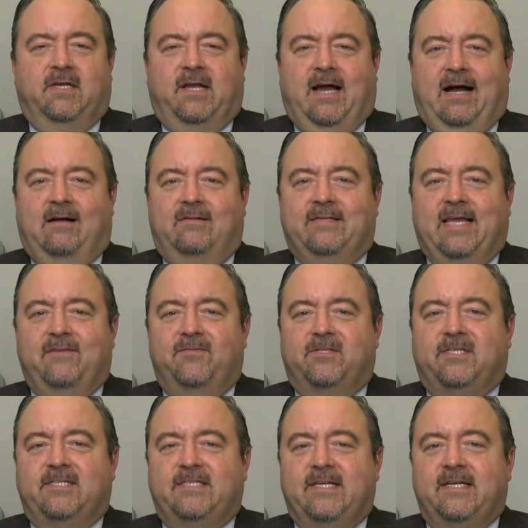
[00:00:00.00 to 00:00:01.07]
like Kyle
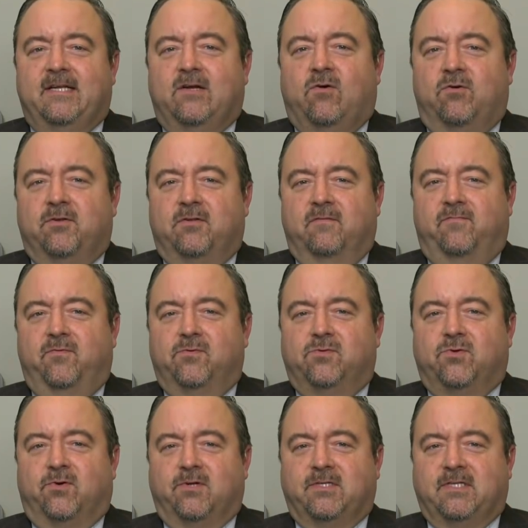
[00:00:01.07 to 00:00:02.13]
Davidson did, according to a few
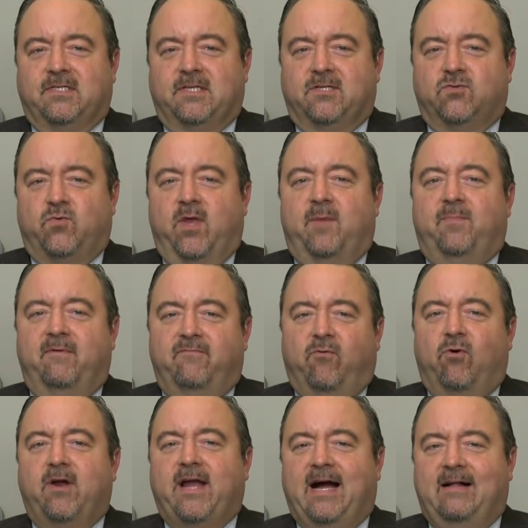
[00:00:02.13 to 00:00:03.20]
sources this week.
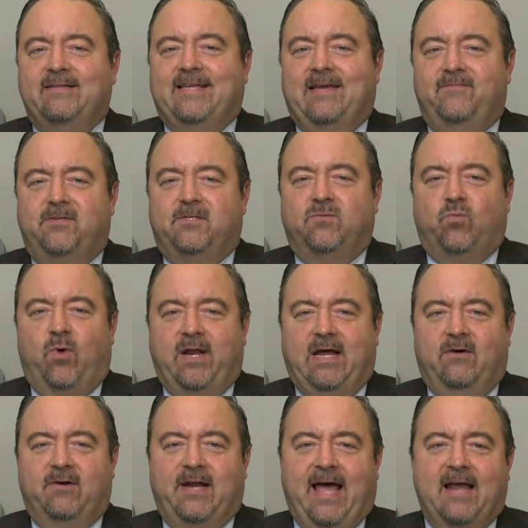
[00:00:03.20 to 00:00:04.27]
Before Kyle Davidson went
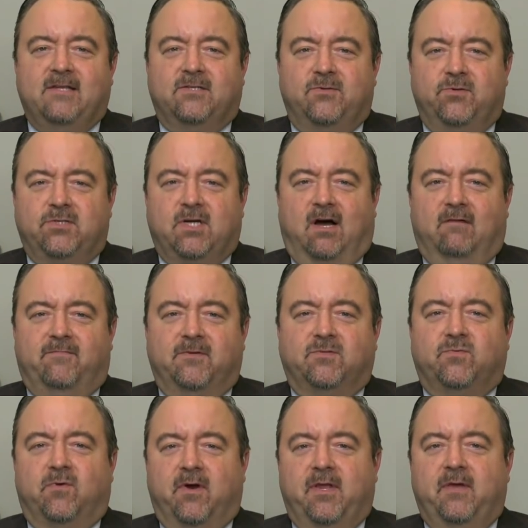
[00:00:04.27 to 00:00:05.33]
out and had his news
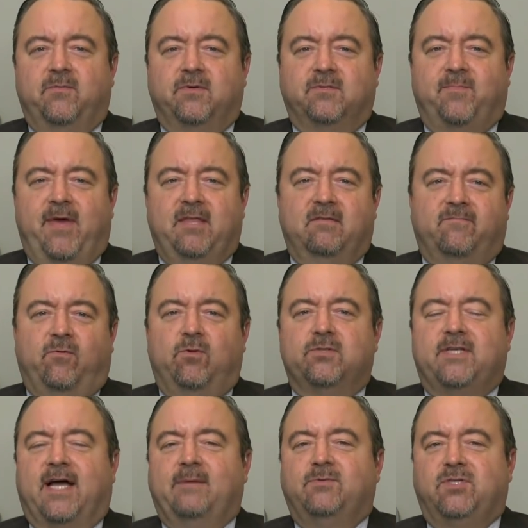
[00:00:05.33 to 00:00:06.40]
conference where he was made the
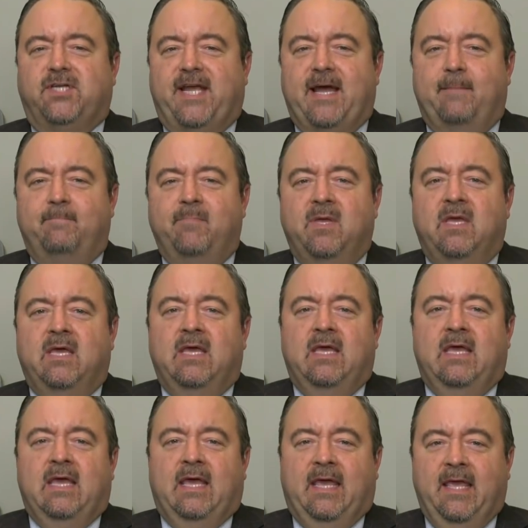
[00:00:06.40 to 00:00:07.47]
full-time GM,
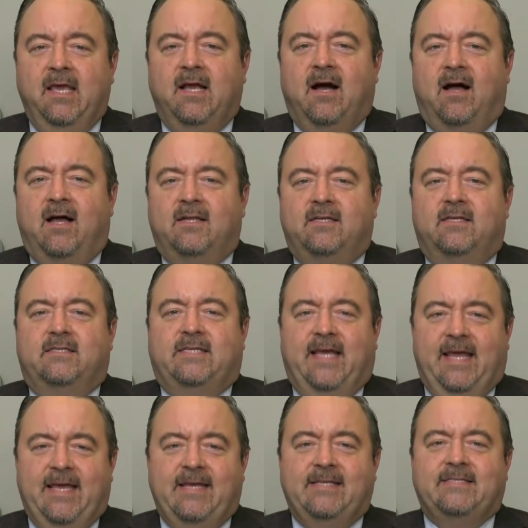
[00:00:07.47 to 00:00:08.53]
he got
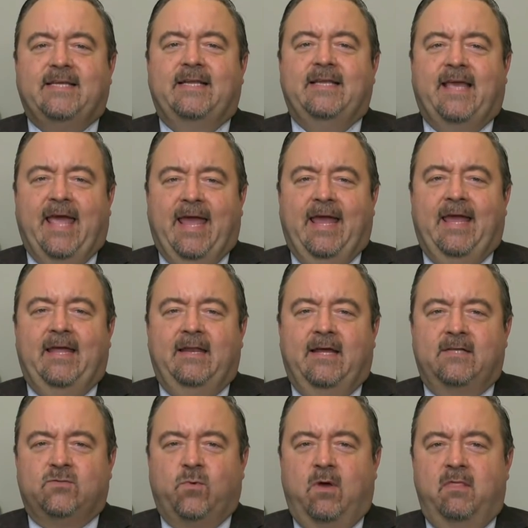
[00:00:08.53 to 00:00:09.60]
Toews and Kane,
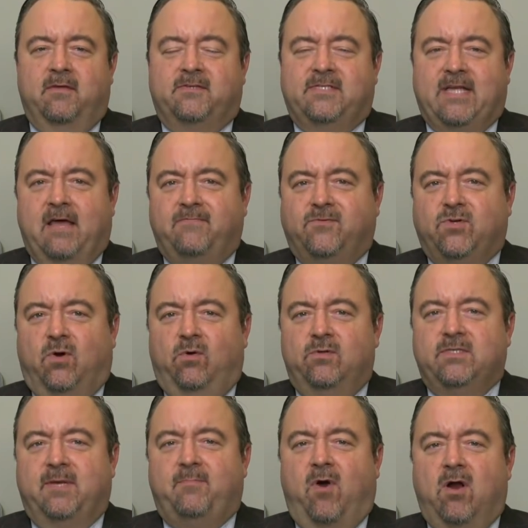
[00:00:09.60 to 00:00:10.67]
as well as Seth
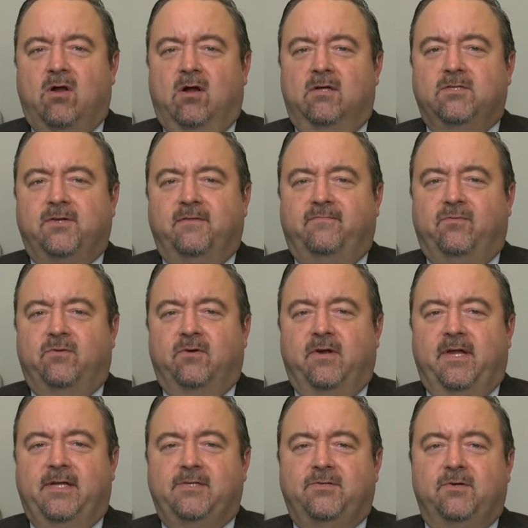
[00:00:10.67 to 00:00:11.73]
Jones and Marc-Andre
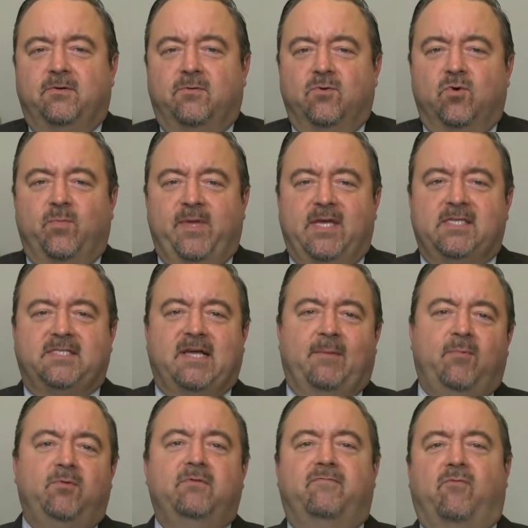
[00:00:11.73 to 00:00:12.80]
Fleury into a room. He
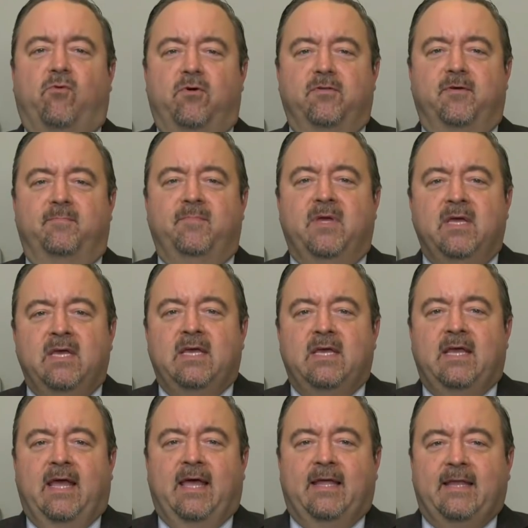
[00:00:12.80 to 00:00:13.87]
assembled the four of them,
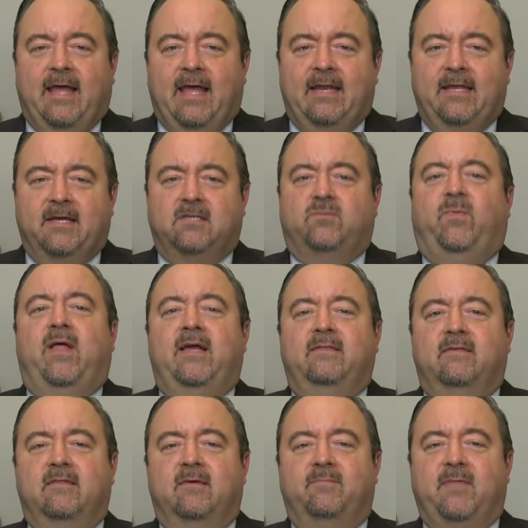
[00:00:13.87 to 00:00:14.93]
and he
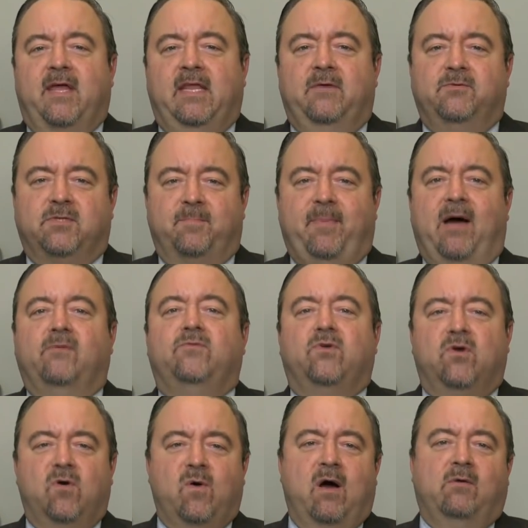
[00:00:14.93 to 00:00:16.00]
explained to them that he was about to
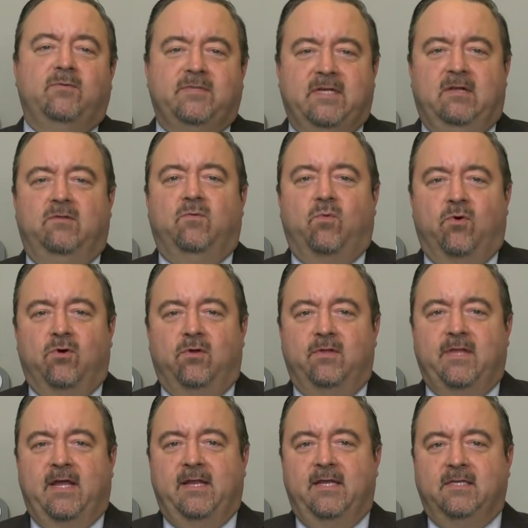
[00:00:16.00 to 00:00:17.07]
go out and tell the
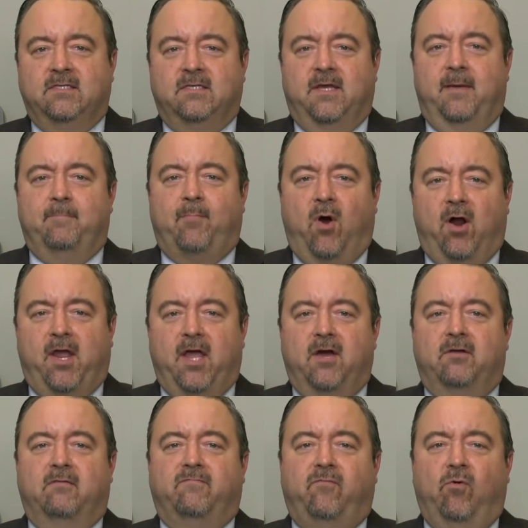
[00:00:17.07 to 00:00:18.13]
world that he's embarking
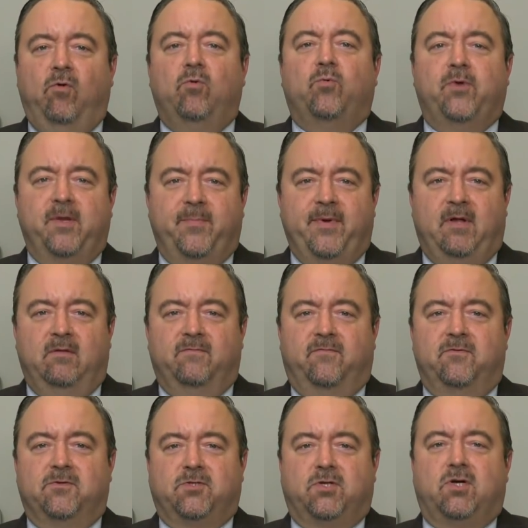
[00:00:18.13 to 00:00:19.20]
on a full rebuild
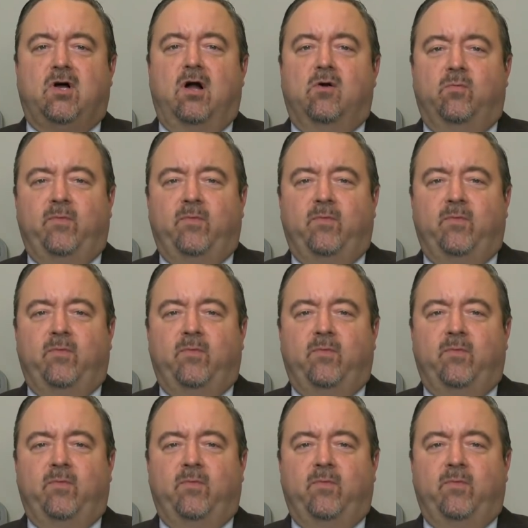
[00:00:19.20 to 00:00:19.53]
for the Chicago